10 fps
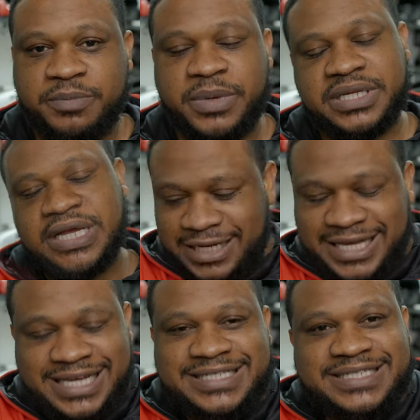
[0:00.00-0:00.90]
But I
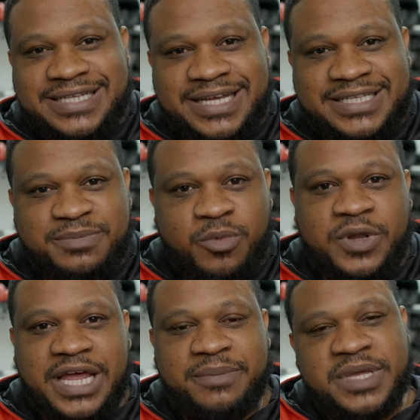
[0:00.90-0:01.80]
guess it's more
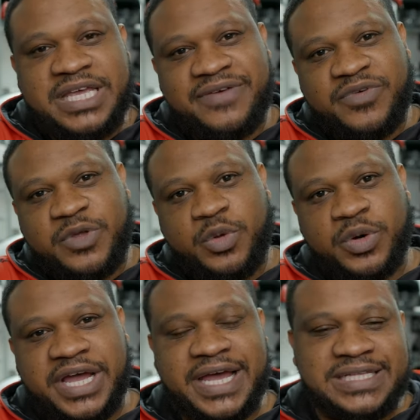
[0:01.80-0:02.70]
like me giving you
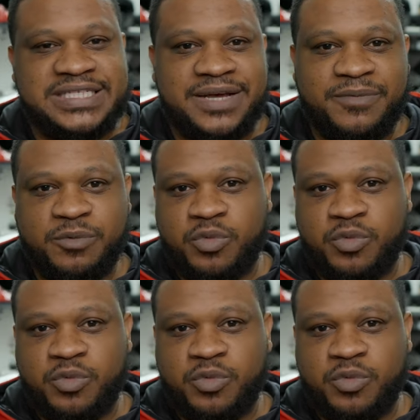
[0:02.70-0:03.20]
a heads up on